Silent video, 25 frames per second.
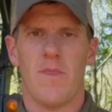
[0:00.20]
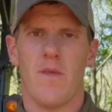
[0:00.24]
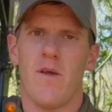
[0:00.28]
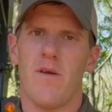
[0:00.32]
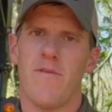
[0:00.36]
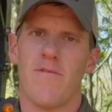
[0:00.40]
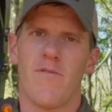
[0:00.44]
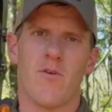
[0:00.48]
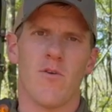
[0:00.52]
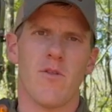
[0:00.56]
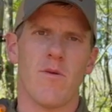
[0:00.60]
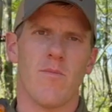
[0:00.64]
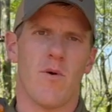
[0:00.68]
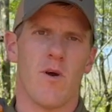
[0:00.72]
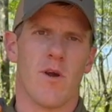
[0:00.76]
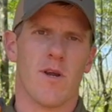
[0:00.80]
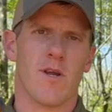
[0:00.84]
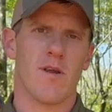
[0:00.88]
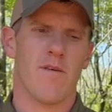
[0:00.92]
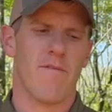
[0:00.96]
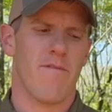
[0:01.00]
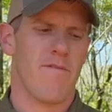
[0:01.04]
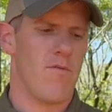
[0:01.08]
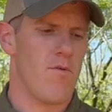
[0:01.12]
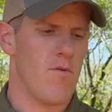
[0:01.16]
If you're in the
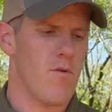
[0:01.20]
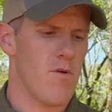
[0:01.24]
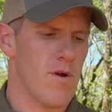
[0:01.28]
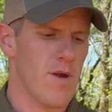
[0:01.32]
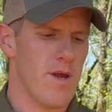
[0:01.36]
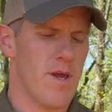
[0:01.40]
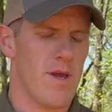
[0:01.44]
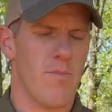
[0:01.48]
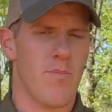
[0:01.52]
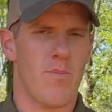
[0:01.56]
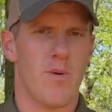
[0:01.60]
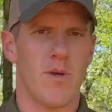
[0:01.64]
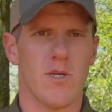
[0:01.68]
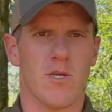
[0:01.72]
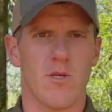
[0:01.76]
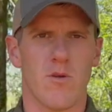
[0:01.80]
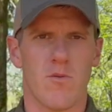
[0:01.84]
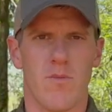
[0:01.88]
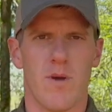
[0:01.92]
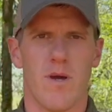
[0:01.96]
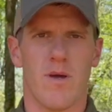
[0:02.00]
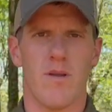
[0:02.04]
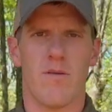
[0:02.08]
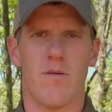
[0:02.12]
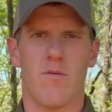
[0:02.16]
market for a
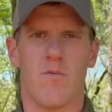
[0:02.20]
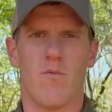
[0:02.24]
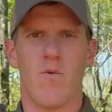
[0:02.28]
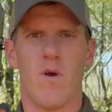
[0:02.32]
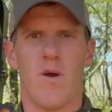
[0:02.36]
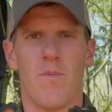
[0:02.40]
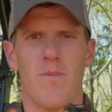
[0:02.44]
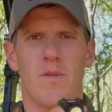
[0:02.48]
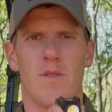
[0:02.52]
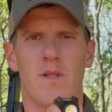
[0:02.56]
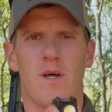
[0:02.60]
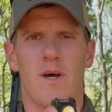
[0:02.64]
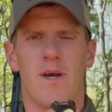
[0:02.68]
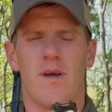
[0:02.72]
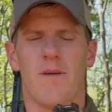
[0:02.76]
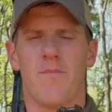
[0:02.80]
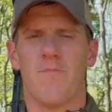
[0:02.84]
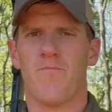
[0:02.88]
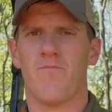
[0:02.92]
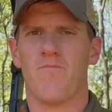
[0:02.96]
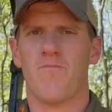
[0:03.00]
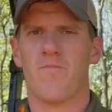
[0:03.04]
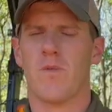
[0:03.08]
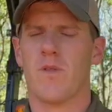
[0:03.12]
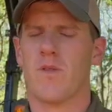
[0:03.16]
pistol-mounted weapon light,
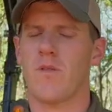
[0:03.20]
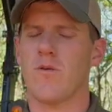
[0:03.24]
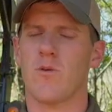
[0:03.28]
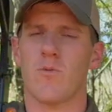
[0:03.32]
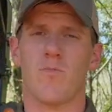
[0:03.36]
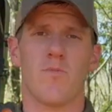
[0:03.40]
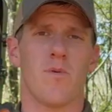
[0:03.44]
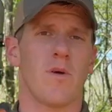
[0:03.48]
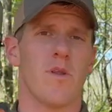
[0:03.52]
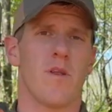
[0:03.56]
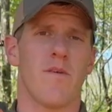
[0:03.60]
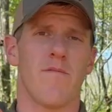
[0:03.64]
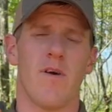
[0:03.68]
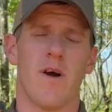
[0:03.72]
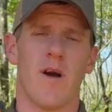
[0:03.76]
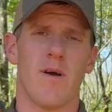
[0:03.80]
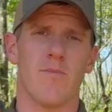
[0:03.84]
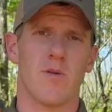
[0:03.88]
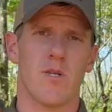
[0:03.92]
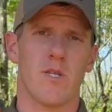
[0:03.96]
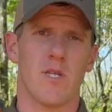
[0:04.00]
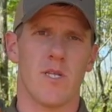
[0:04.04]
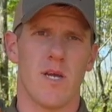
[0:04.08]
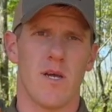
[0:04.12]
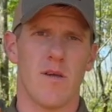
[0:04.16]
there's plenty of
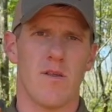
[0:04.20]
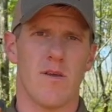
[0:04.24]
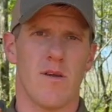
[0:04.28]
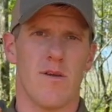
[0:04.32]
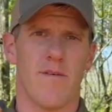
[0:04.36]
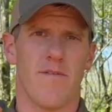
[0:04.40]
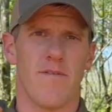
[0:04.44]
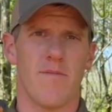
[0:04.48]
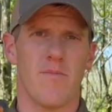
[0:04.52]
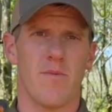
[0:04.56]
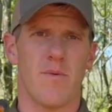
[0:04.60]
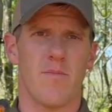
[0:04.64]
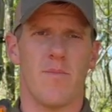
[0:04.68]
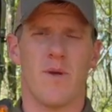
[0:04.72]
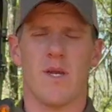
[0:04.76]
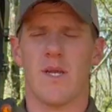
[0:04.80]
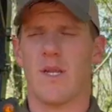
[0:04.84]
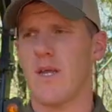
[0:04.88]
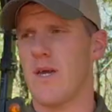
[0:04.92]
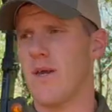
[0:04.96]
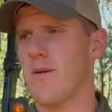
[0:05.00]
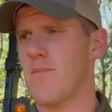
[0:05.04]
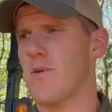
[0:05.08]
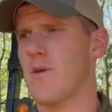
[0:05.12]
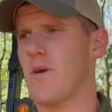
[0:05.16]
options out there from the big
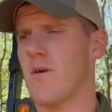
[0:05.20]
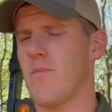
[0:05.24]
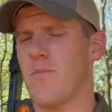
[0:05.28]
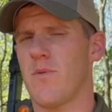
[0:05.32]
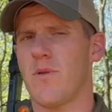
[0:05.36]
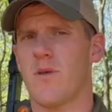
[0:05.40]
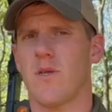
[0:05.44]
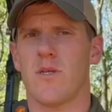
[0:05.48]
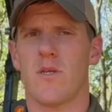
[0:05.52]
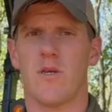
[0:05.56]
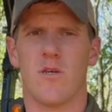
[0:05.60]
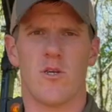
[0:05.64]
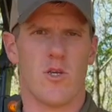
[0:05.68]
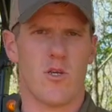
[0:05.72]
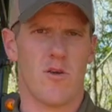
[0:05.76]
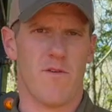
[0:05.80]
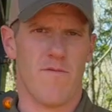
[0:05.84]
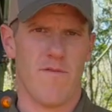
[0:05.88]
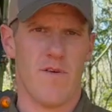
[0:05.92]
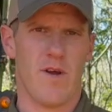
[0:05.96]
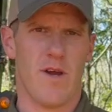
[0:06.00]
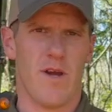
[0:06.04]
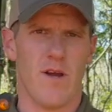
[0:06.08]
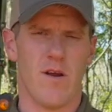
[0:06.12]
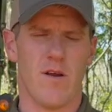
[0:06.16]
name companies like
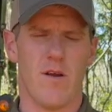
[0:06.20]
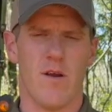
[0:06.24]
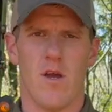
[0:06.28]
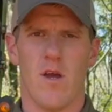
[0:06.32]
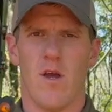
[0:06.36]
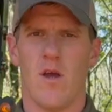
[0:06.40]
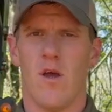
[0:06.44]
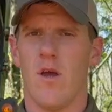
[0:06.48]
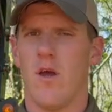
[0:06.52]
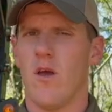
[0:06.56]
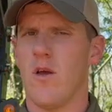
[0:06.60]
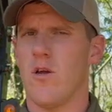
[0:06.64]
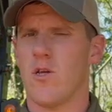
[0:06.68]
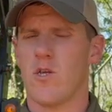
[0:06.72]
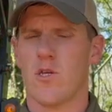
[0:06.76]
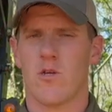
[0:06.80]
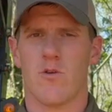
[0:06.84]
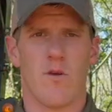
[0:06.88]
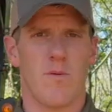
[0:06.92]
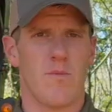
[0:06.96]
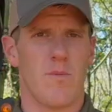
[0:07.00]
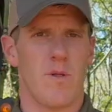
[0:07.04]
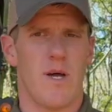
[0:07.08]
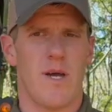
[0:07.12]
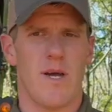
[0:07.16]
Surefire,
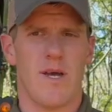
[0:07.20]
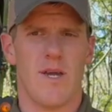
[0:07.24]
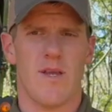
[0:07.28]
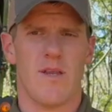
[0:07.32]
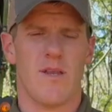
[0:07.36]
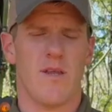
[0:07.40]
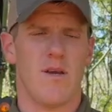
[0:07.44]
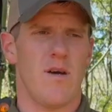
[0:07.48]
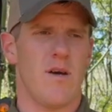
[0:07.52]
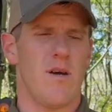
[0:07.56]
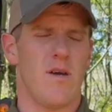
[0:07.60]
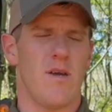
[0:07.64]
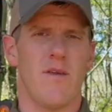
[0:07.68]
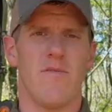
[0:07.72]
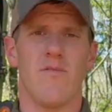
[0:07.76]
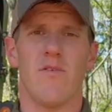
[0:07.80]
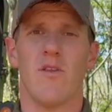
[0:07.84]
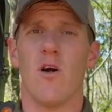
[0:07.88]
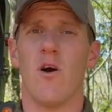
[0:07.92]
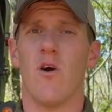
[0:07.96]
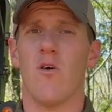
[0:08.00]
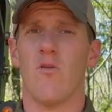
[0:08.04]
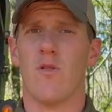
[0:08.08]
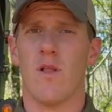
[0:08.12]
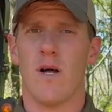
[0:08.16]
Streamlight, even
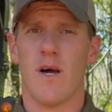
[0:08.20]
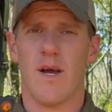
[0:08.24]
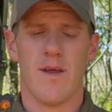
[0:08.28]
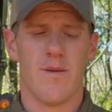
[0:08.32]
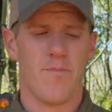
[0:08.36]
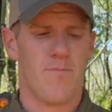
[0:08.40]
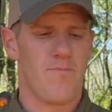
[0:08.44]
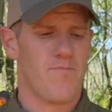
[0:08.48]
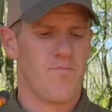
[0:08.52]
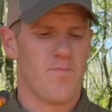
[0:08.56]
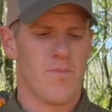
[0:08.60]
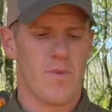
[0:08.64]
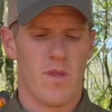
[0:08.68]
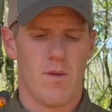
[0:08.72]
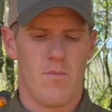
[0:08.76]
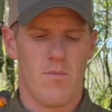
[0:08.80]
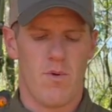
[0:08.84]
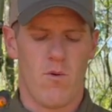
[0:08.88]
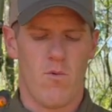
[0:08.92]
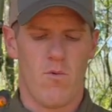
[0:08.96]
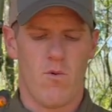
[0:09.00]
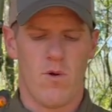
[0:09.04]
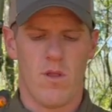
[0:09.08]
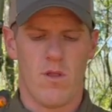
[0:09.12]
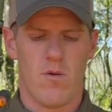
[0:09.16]
Olight.
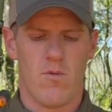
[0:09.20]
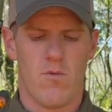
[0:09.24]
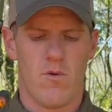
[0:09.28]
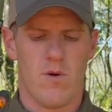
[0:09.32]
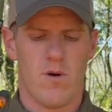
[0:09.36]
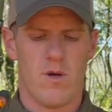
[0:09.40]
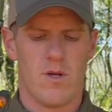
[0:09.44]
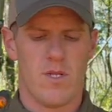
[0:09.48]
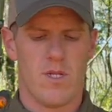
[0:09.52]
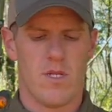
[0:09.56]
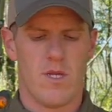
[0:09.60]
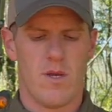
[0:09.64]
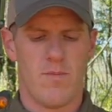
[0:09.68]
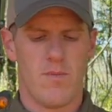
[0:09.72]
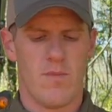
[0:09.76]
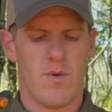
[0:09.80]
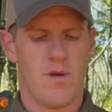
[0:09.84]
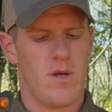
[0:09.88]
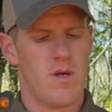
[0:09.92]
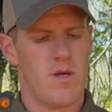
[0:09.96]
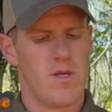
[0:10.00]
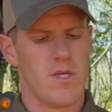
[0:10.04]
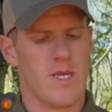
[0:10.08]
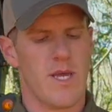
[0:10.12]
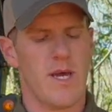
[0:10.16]
But one of the ones that
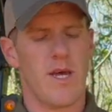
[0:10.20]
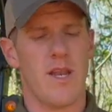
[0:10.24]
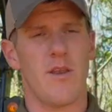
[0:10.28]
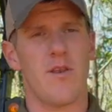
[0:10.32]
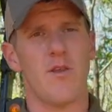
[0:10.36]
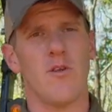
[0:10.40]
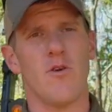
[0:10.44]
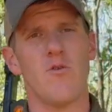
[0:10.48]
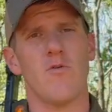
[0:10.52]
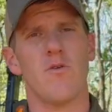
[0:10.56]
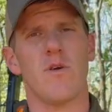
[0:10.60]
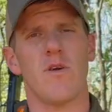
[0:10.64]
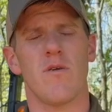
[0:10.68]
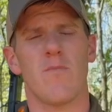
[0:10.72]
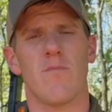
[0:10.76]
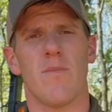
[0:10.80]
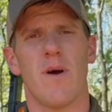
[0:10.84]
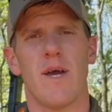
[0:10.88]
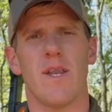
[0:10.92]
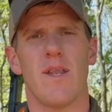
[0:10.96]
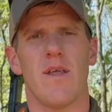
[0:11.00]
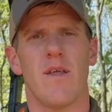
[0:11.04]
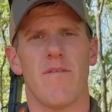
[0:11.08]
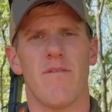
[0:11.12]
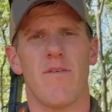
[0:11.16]
is kind of new that you
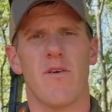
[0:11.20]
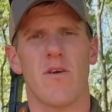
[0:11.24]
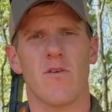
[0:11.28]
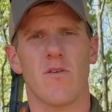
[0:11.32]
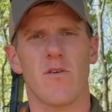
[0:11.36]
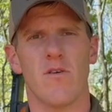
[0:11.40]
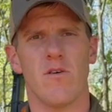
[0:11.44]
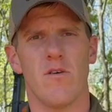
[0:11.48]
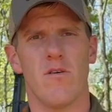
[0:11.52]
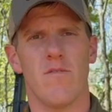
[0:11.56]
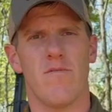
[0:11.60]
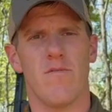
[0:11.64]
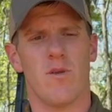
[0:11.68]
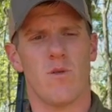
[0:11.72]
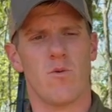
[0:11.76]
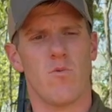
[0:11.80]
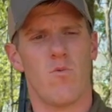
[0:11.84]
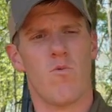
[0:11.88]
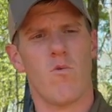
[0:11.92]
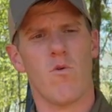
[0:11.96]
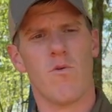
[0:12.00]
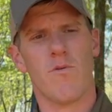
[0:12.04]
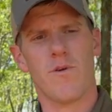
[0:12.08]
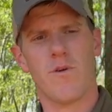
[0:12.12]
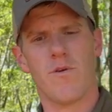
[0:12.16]
might not have heard of is
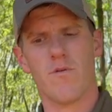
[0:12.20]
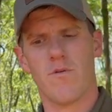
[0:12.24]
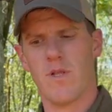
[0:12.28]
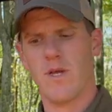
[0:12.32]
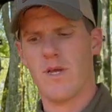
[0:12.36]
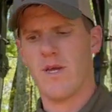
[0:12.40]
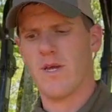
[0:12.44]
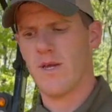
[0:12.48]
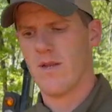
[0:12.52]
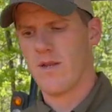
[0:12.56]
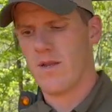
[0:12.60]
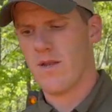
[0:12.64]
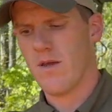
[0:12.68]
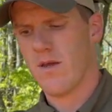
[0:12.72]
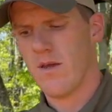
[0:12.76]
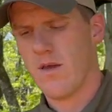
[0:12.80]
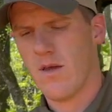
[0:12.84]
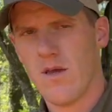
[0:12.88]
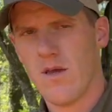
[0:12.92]
Warriorland.